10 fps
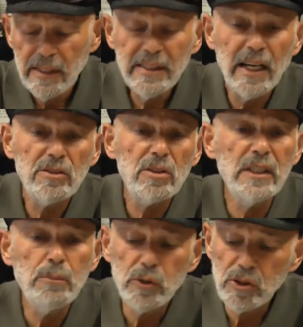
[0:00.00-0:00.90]
Doctor
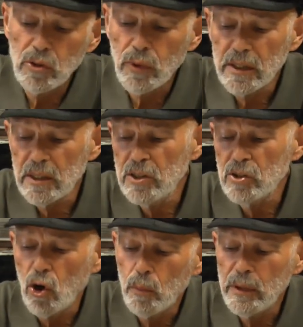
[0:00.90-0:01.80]
Liebowitz directed
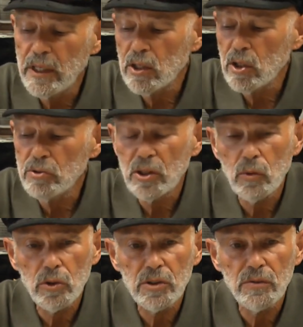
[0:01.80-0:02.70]
his opening and
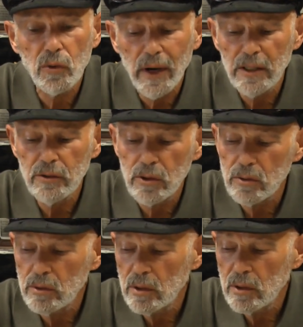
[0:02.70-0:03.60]
closing words of
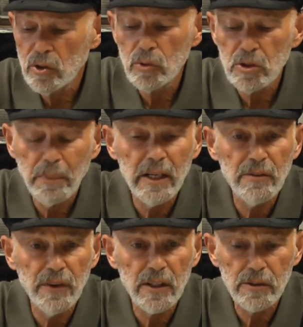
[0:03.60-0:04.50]
gratitude to his
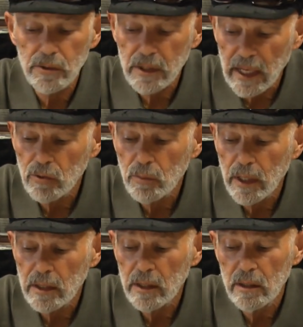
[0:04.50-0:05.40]
benefactor, God
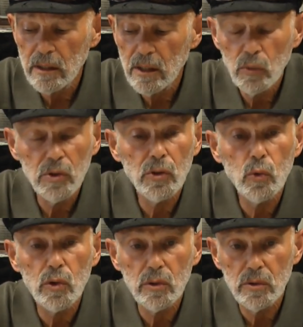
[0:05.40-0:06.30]
Almighty, with the
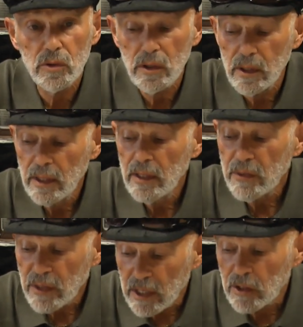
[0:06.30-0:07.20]
words,
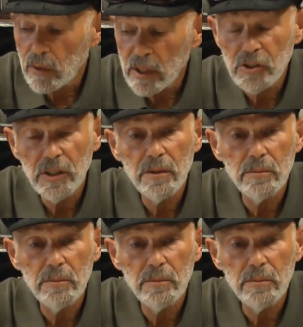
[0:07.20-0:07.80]
"Thank you, Hashem."